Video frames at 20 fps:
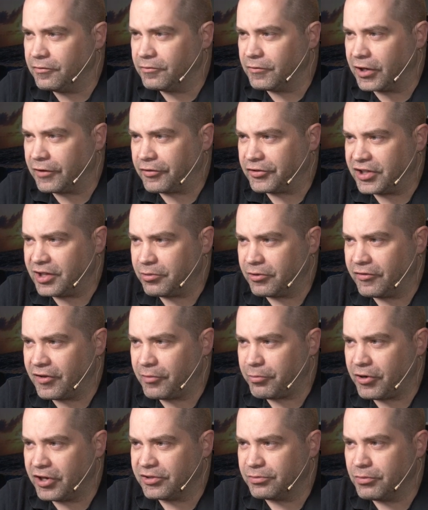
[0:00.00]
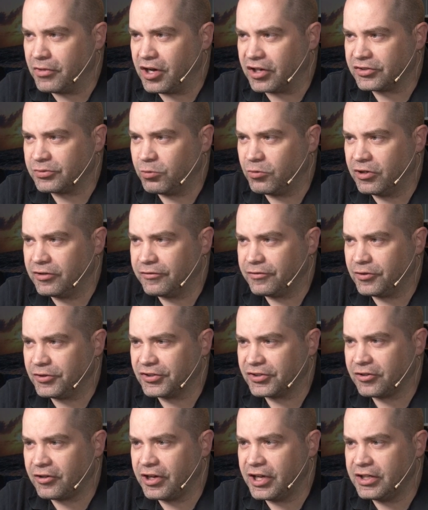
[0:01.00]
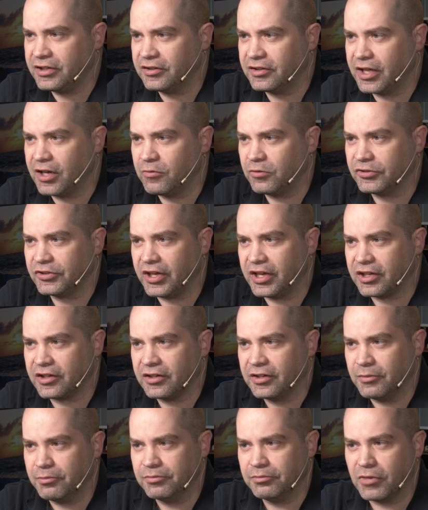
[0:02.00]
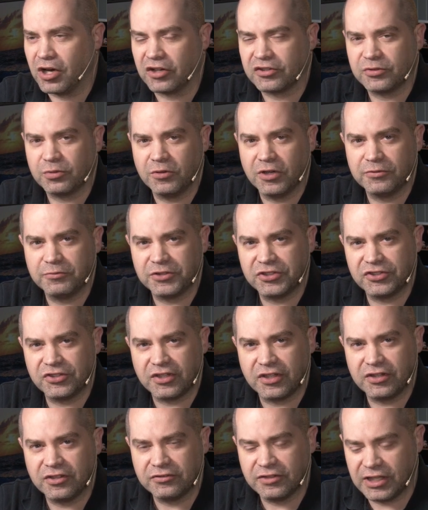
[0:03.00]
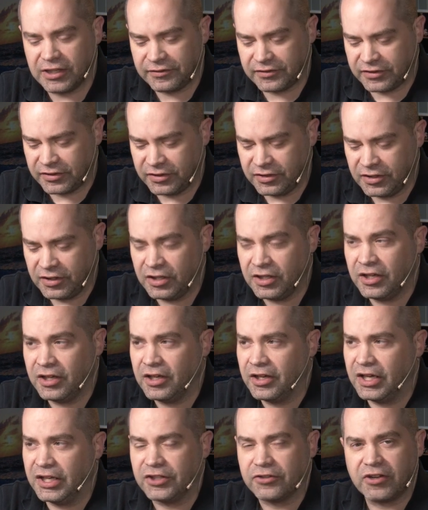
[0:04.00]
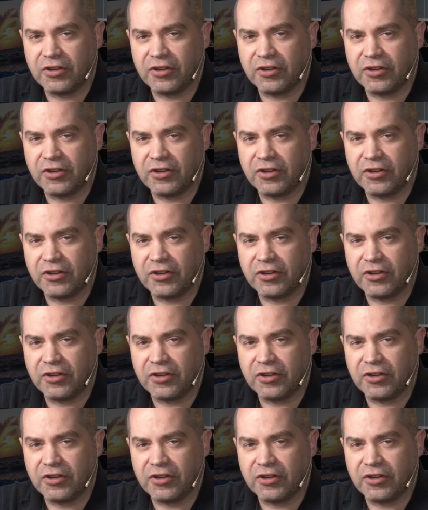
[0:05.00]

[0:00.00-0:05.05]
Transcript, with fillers: like for example, if I press box 1 full screen, that will take box 1, which is on the left, and